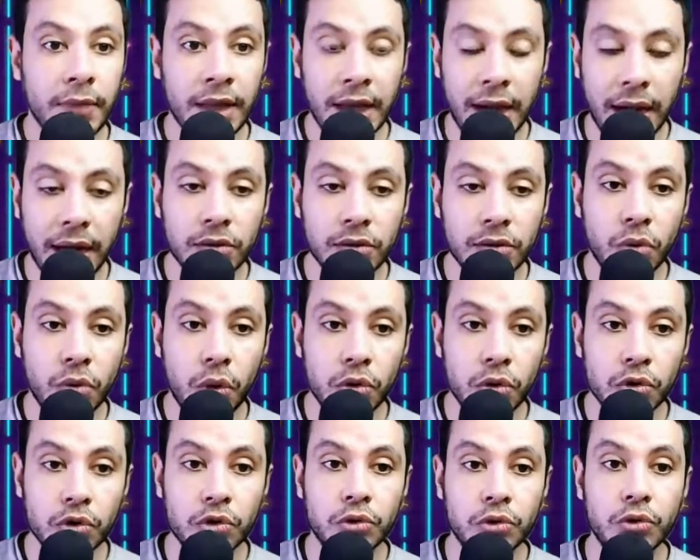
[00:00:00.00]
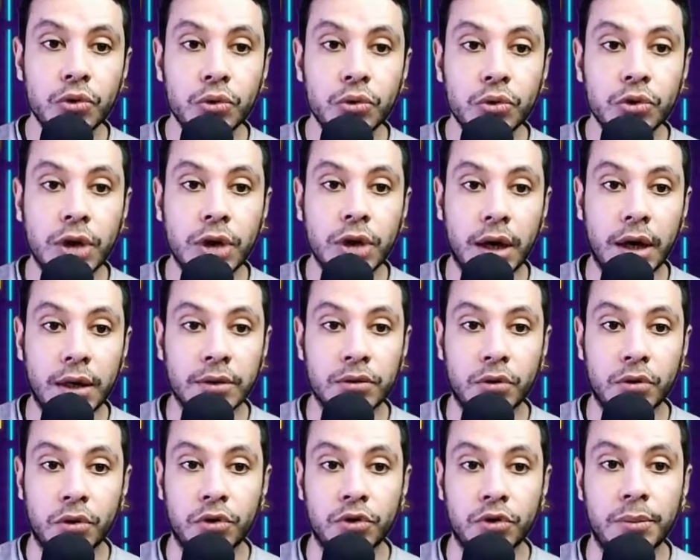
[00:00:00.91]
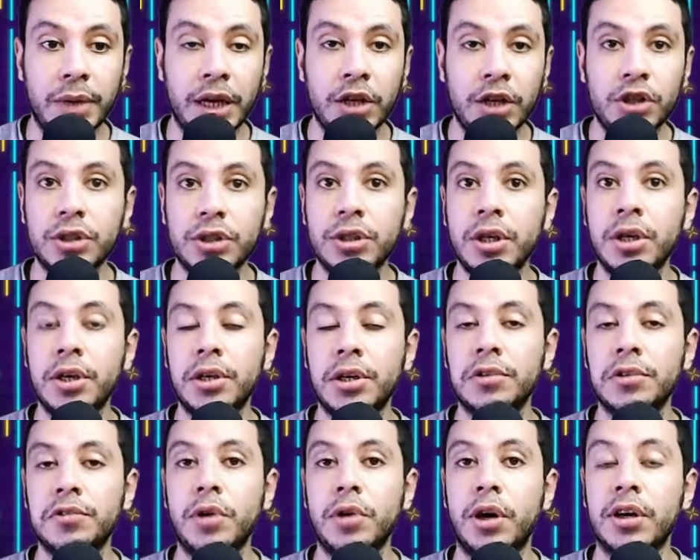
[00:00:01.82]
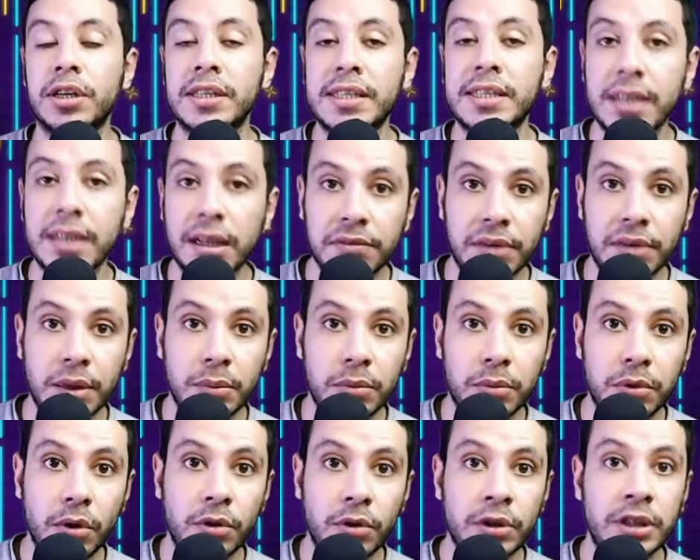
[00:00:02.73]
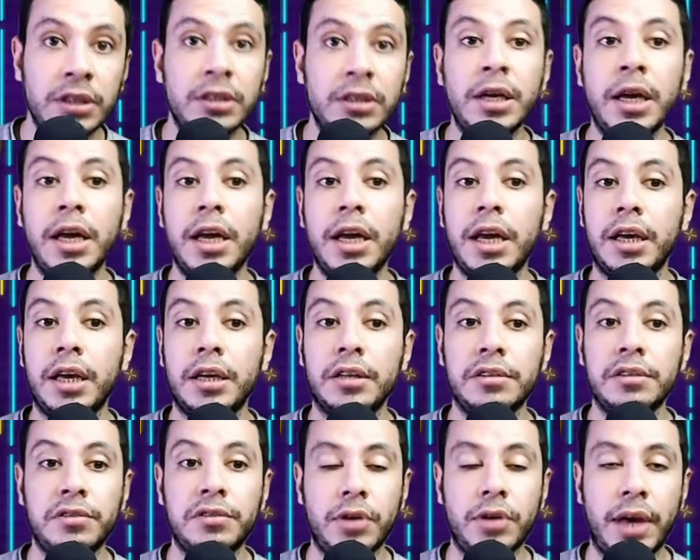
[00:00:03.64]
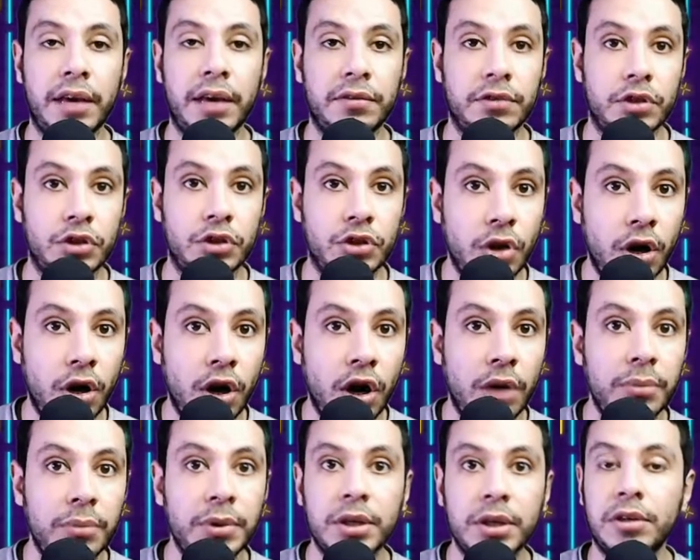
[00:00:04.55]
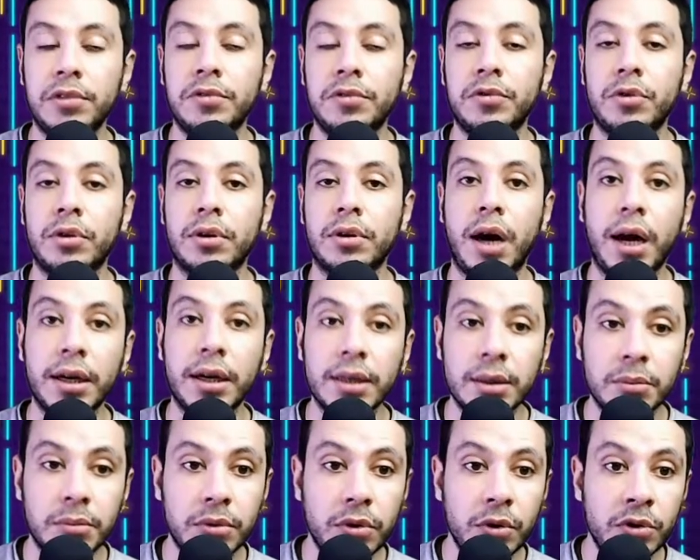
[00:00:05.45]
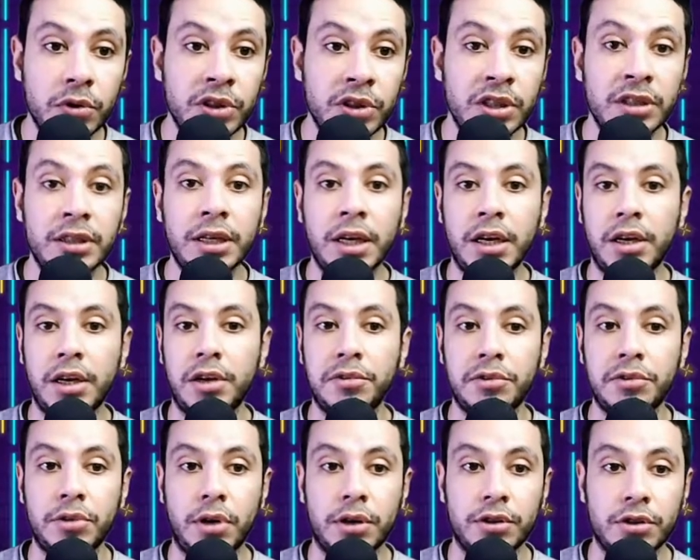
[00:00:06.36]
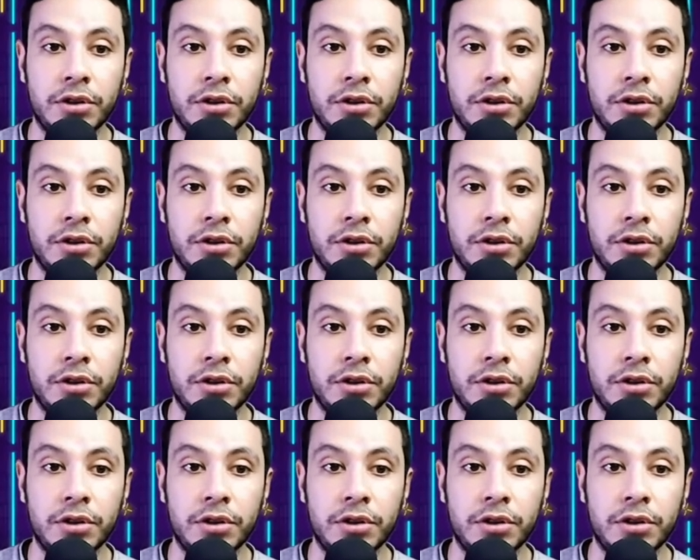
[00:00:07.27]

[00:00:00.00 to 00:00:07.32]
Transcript: And also your current occupation, if you are self-employed, if you have a job, if you are unemployed, if you are